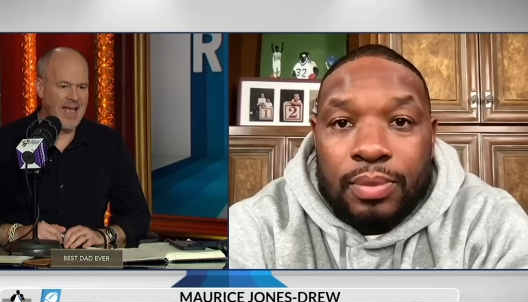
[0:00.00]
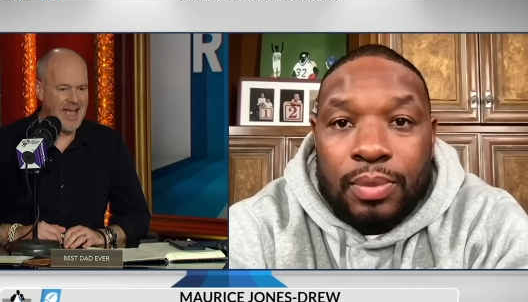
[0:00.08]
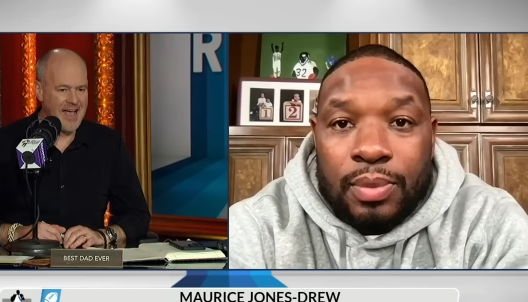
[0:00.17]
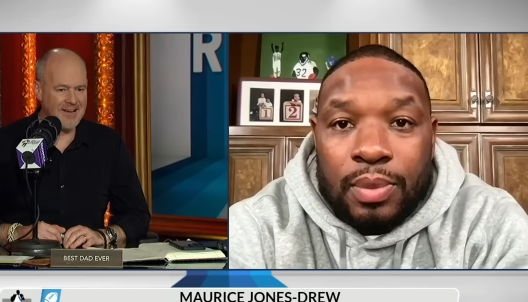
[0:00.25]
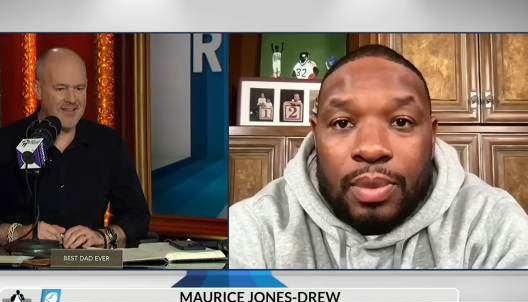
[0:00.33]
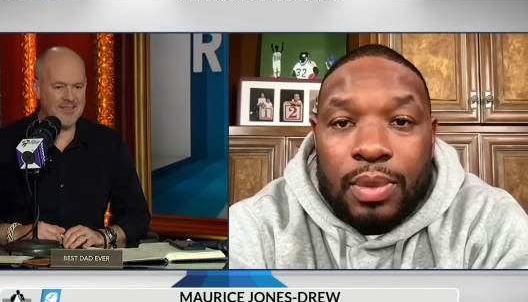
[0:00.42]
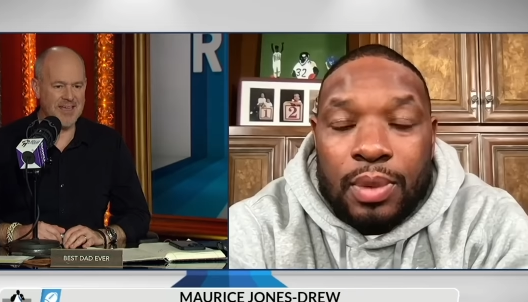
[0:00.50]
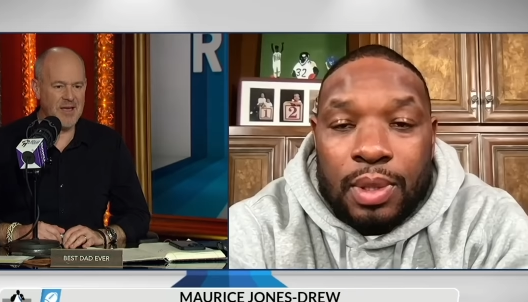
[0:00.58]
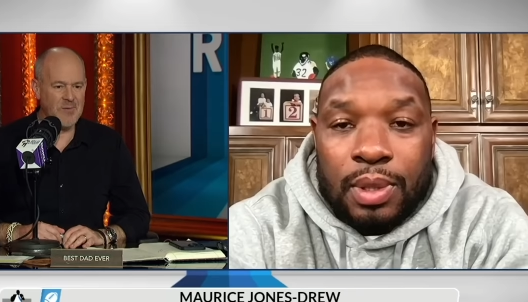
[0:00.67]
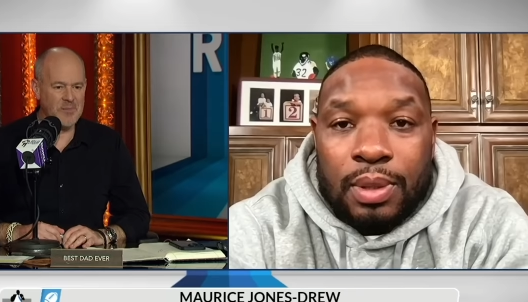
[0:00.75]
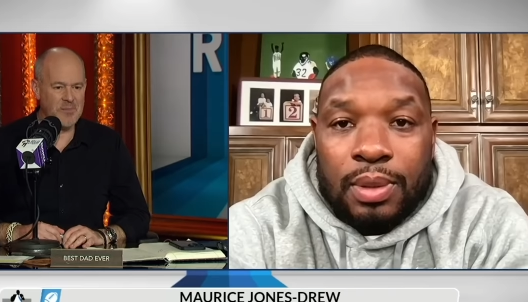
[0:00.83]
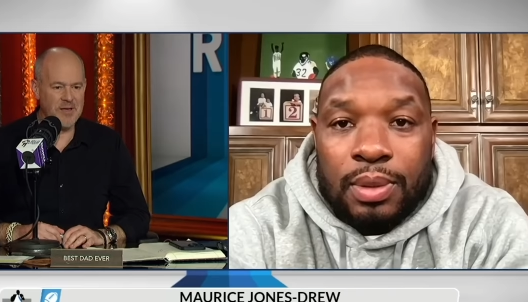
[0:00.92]
Speaker 1: And
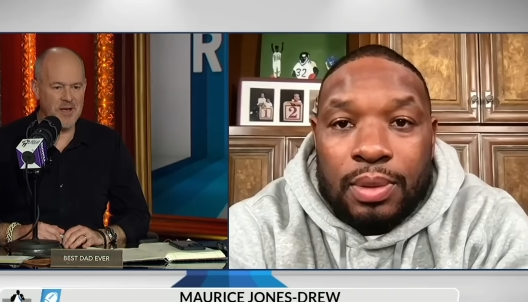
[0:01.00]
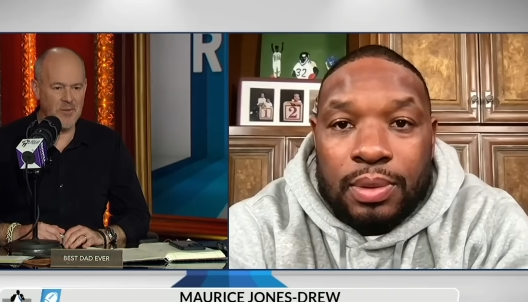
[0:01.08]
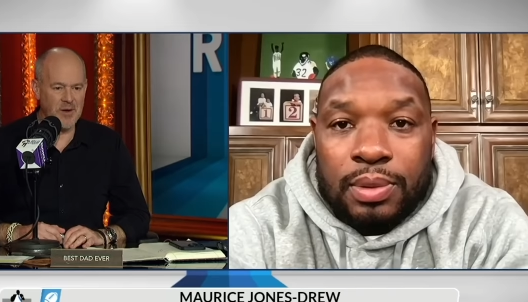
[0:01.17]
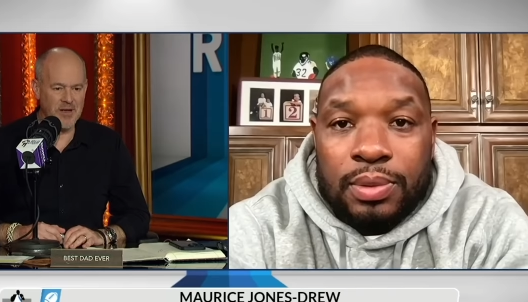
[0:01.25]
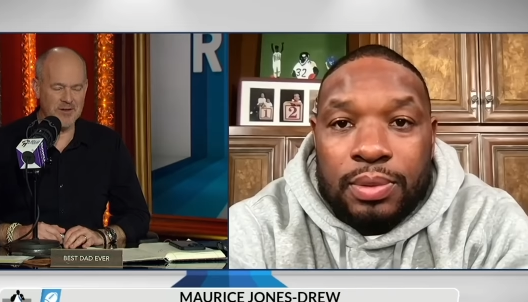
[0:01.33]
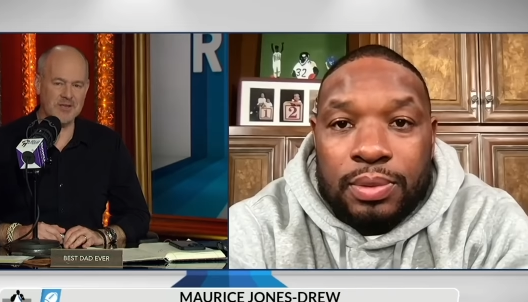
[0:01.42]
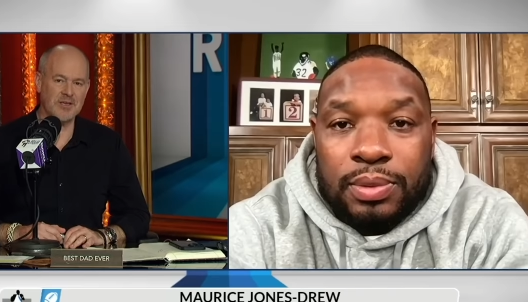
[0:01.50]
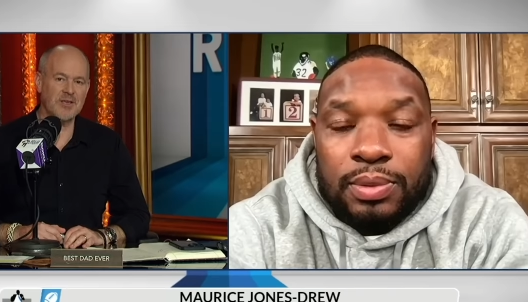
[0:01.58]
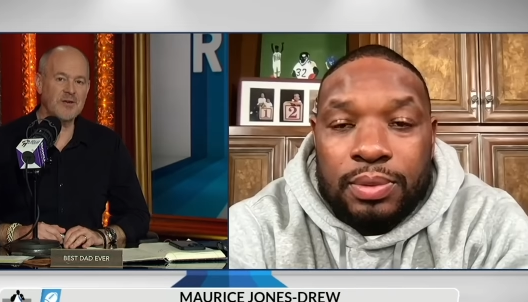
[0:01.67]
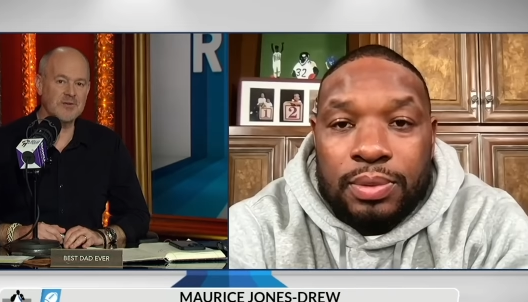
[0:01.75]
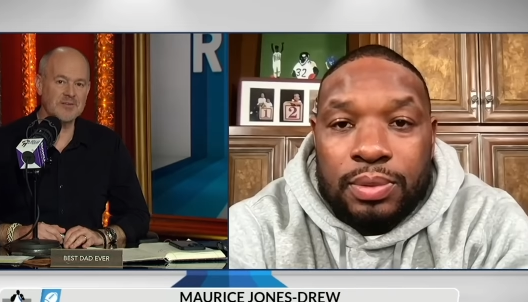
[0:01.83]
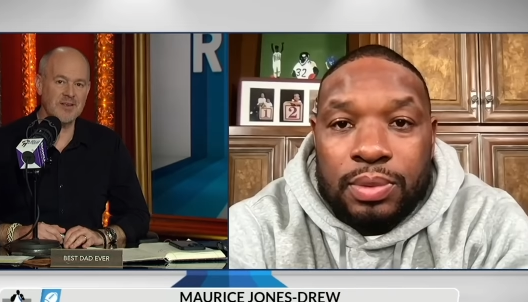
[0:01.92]
they would be going into
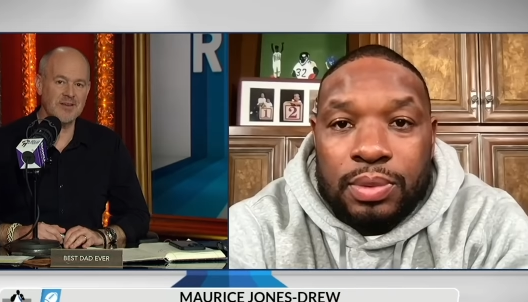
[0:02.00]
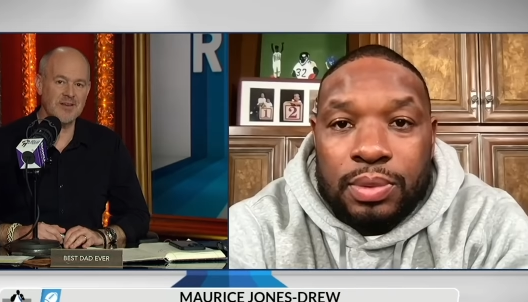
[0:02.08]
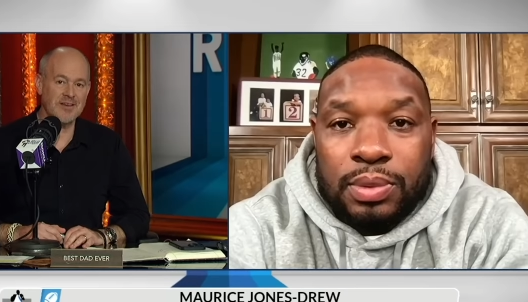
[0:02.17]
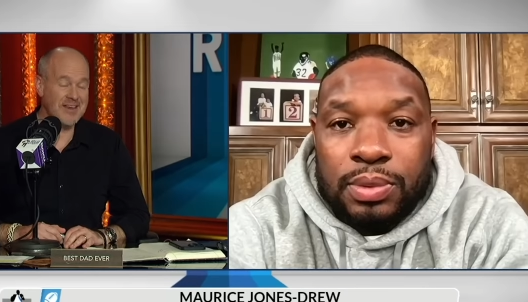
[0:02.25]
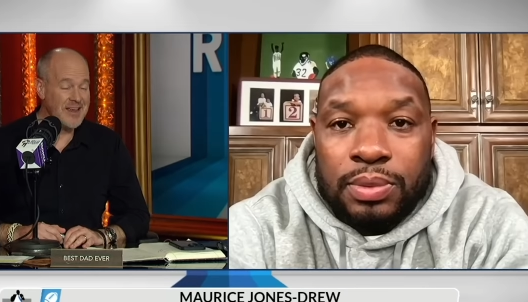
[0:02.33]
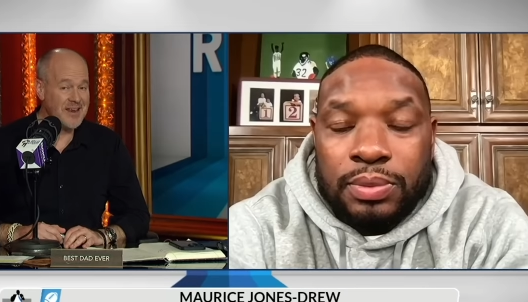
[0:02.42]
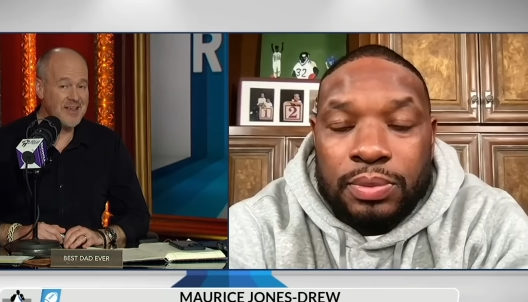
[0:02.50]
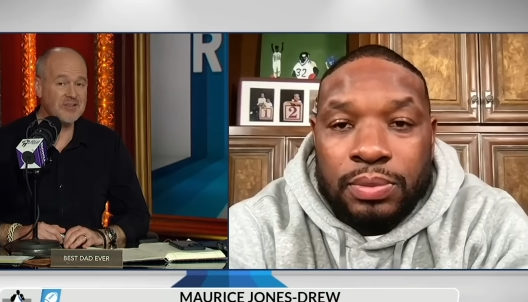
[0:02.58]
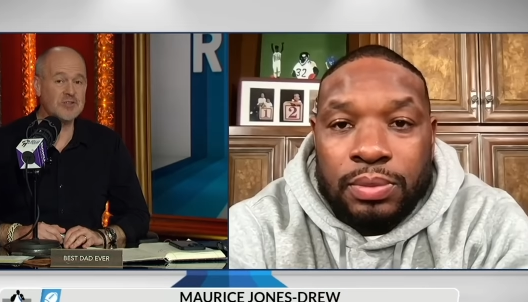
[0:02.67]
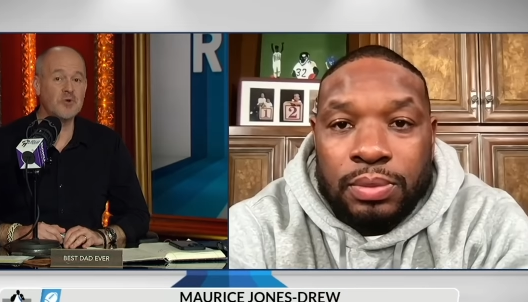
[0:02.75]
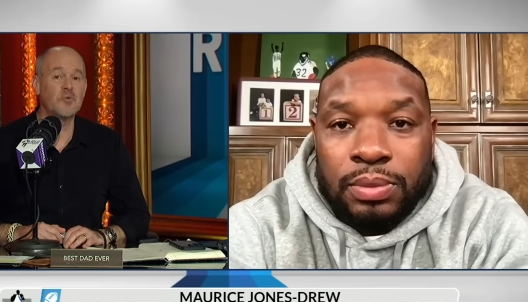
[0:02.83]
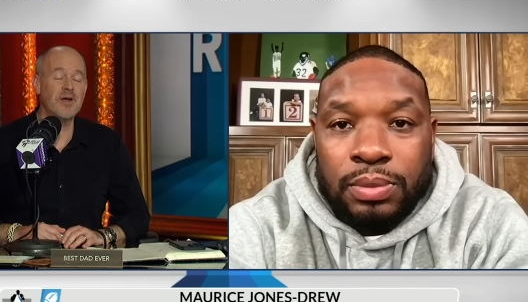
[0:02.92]
Houston needing
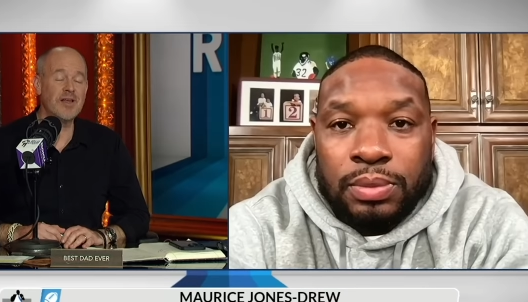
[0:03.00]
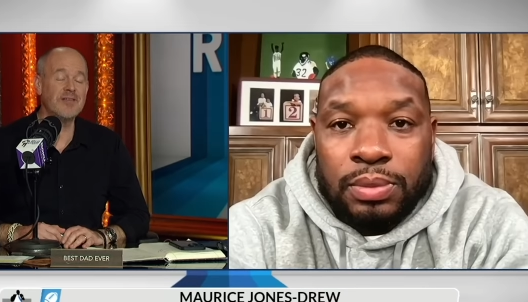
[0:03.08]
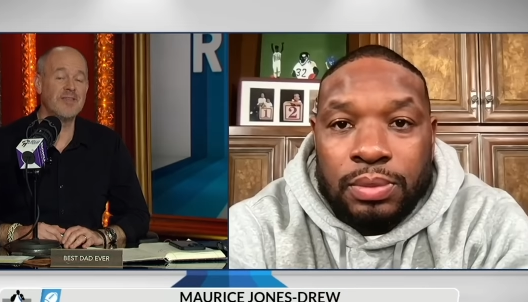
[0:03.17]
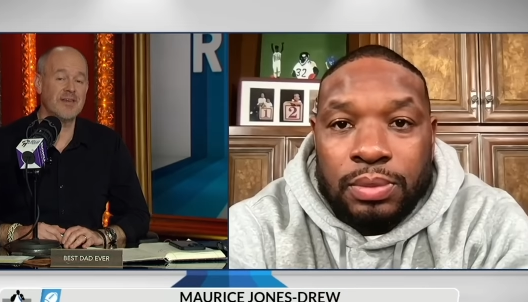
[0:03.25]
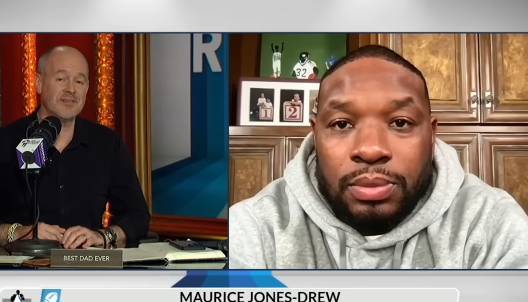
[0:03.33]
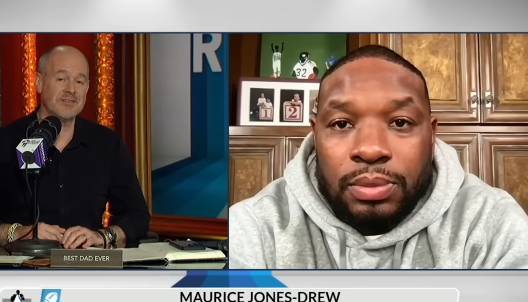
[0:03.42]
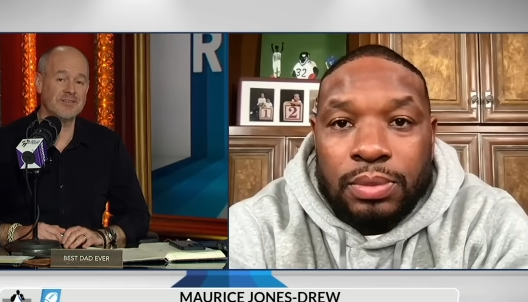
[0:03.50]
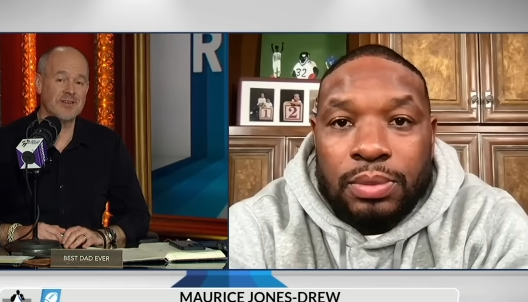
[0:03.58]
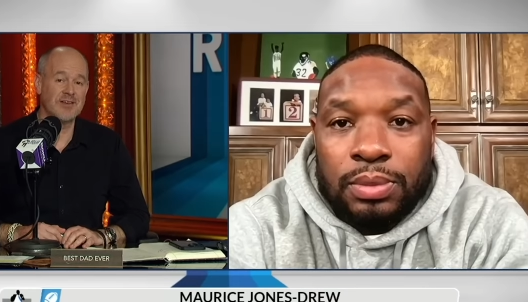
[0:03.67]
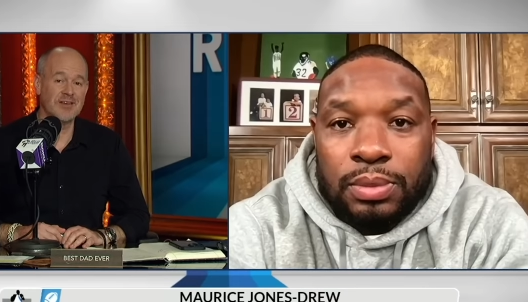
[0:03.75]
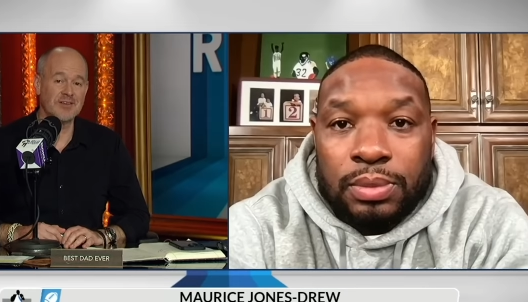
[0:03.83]
to win this